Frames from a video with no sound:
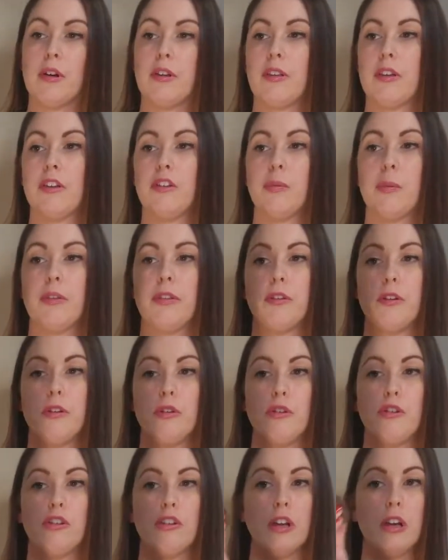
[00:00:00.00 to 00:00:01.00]
to this, but they're
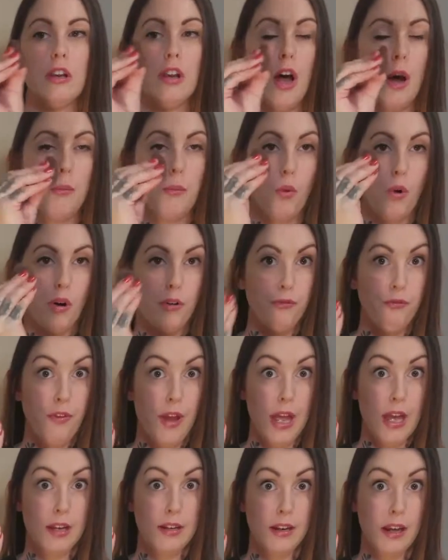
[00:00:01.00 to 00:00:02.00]
usually a lot more
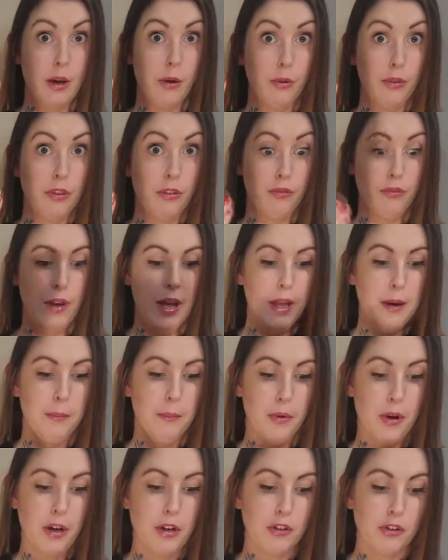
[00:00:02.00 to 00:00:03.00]
fanned out, the fan
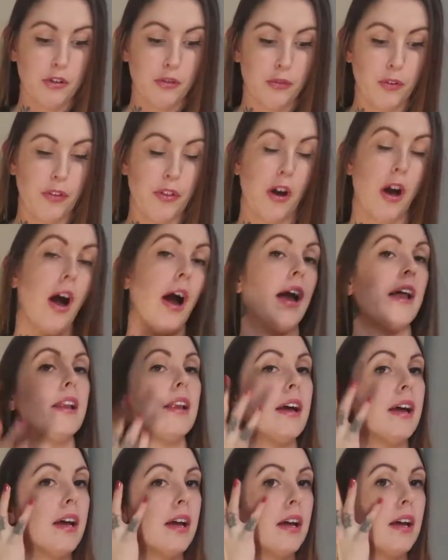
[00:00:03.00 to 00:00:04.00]
brush, for the
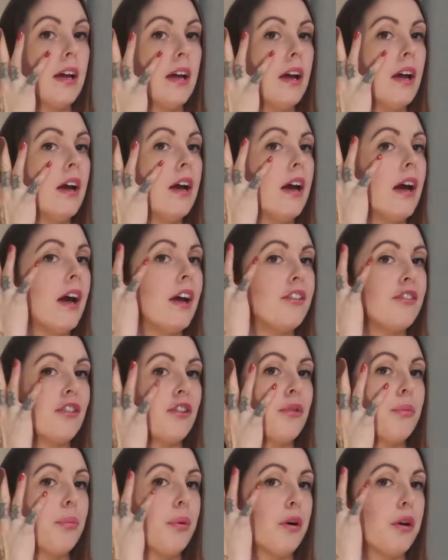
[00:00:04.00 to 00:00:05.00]
highlight. And
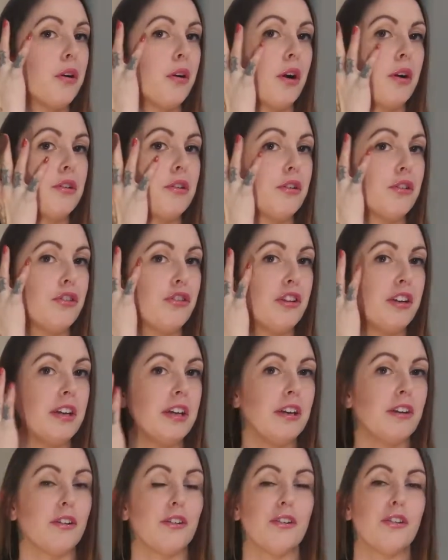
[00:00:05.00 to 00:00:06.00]
just put it on your cheek
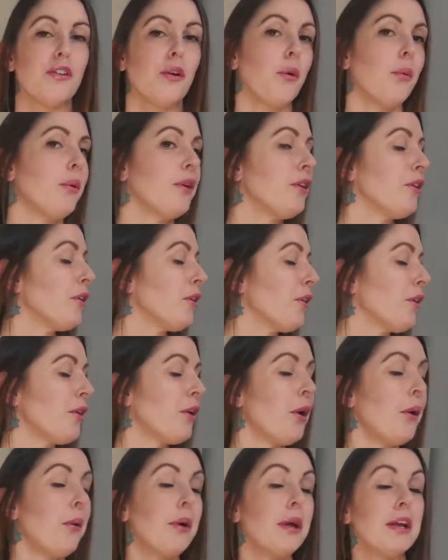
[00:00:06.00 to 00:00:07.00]
here. So when you're
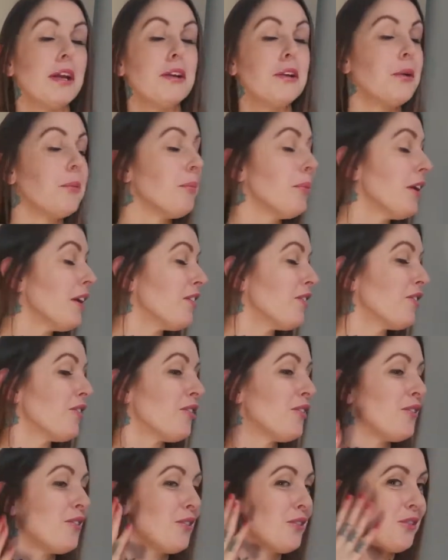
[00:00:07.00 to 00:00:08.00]
going in your
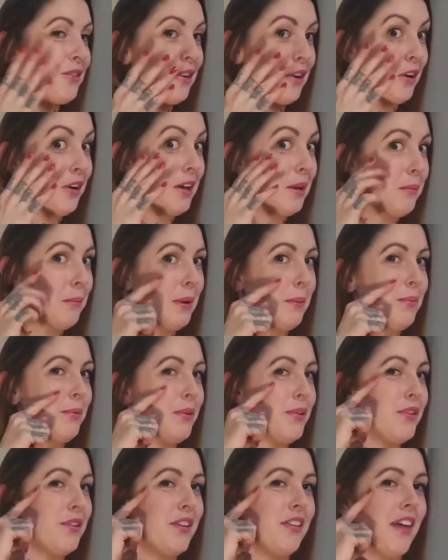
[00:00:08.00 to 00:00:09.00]
pictures, you're turning,
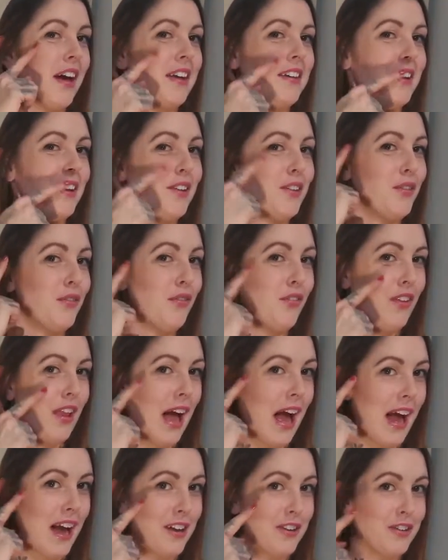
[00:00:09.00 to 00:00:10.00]
people see that nice
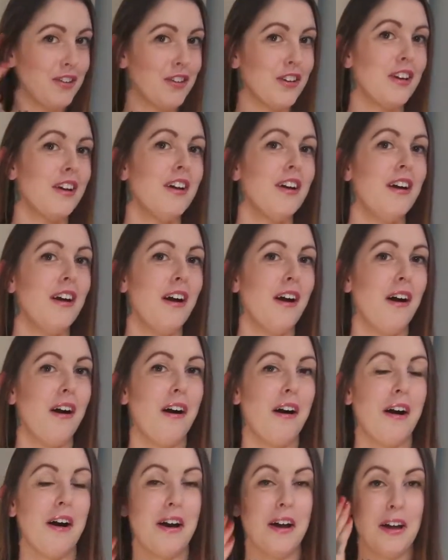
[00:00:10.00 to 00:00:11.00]
flash
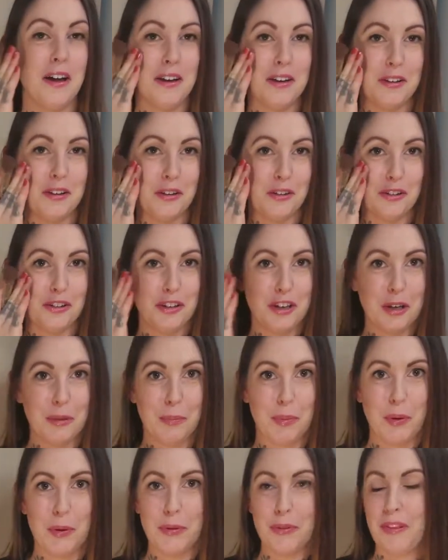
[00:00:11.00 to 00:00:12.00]
on your
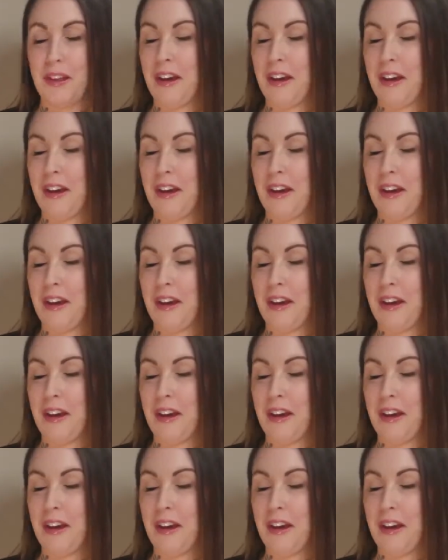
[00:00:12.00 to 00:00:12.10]
cheekbone